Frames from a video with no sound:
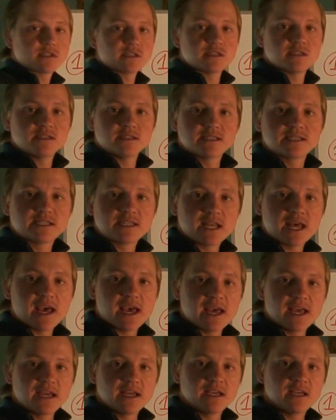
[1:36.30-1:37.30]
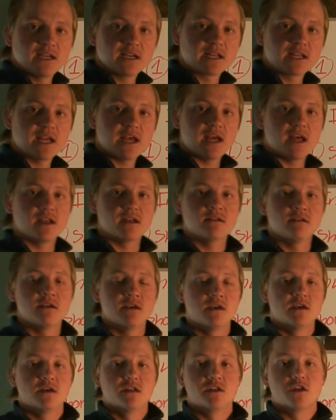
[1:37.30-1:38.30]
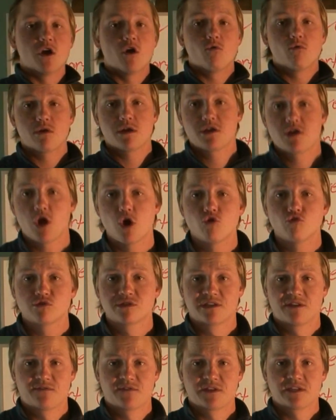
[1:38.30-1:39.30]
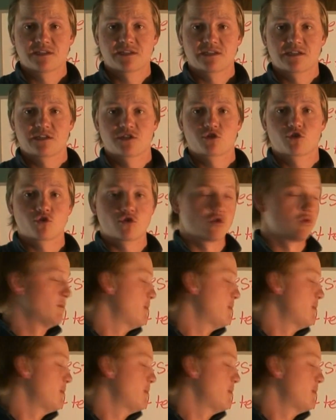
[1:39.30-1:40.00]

say, and again, no one knows if this is true,